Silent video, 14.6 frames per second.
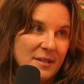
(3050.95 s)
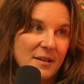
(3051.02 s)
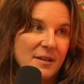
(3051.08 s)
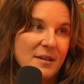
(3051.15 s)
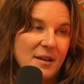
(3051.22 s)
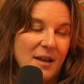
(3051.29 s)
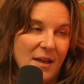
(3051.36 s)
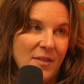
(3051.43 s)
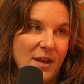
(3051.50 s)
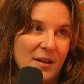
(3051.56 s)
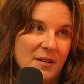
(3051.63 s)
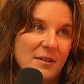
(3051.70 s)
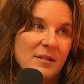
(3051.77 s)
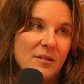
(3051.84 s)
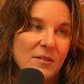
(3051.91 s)
And then
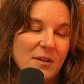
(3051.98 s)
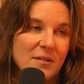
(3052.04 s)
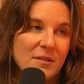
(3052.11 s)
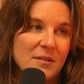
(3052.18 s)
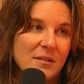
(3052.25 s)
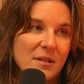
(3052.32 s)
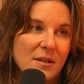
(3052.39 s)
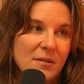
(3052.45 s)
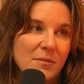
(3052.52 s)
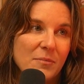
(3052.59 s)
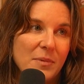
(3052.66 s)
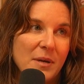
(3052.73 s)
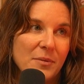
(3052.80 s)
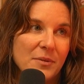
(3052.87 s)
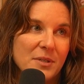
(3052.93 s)
you can, be
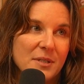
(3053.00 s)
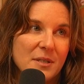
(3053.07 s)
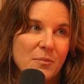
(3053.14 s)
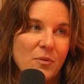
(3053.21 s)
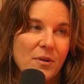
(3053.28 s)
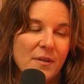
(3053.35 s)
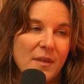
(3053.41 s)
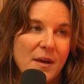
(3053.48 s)
able to support them.